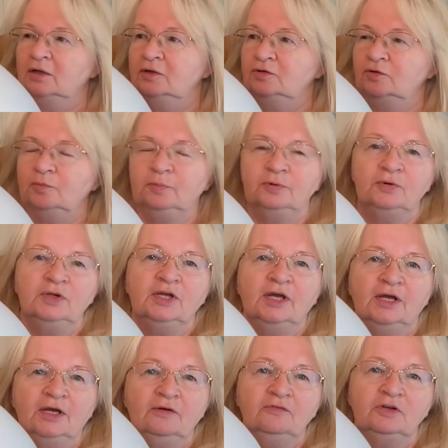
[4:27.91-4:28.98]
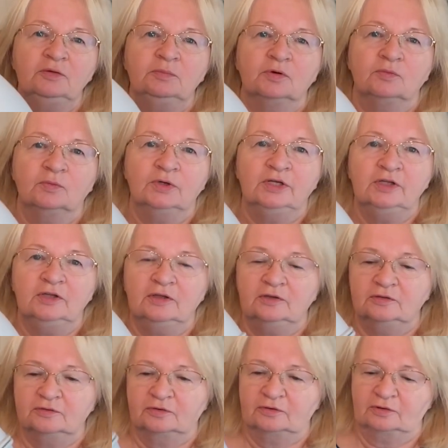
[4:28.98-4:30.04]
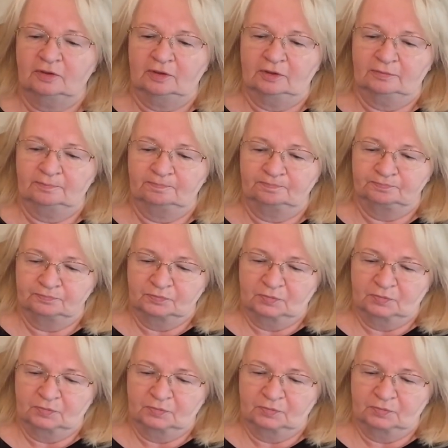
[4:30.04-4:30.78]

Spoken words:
They're pretty heavy, but we get some